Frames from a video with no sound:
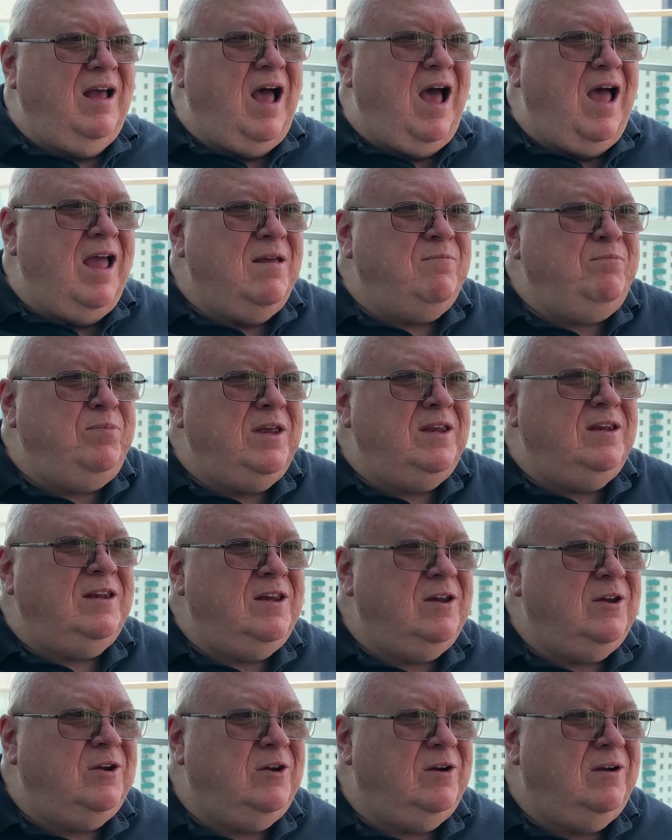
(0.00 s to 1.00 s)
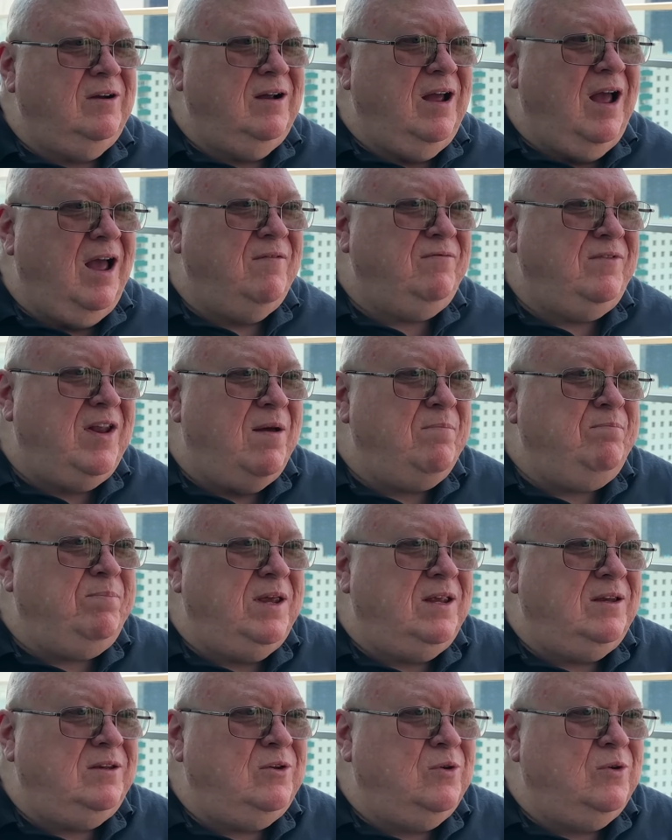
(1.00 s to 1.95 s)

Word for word: I have been here. I've not been